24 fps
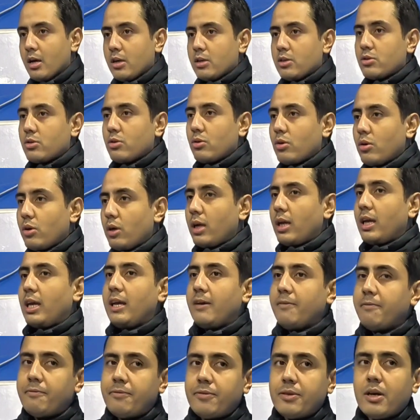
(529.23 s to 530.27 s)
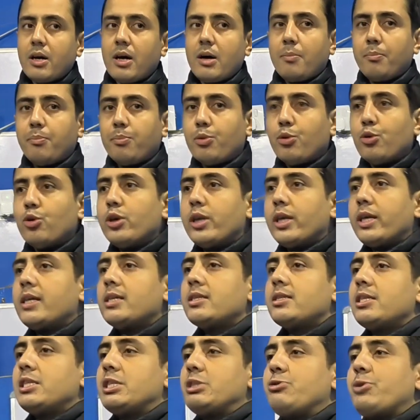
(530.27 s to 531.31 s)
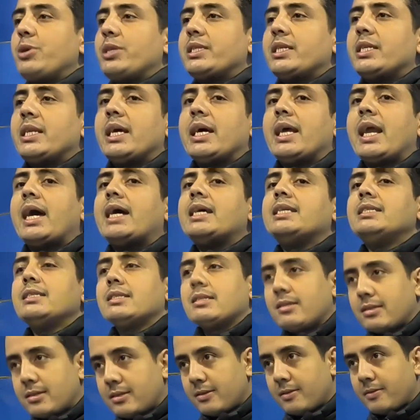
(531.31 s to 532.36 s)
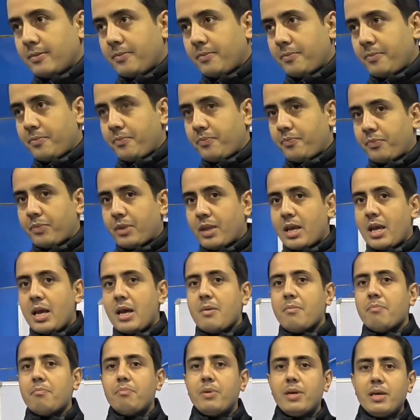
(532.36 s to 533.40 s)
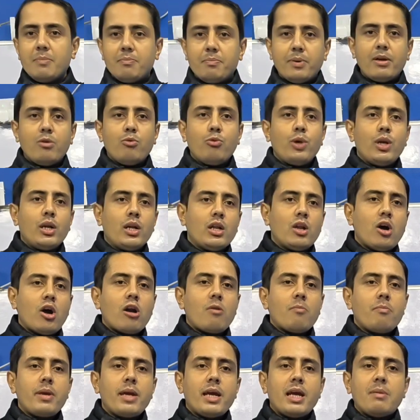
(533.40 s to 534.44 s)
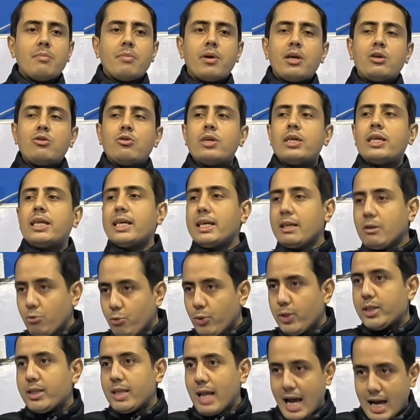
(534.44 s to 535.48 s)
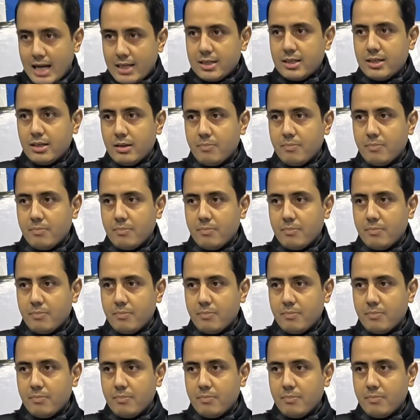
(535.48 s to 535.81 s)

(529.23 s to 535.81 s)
So if a boring situation arises, people will not be able to deal with that.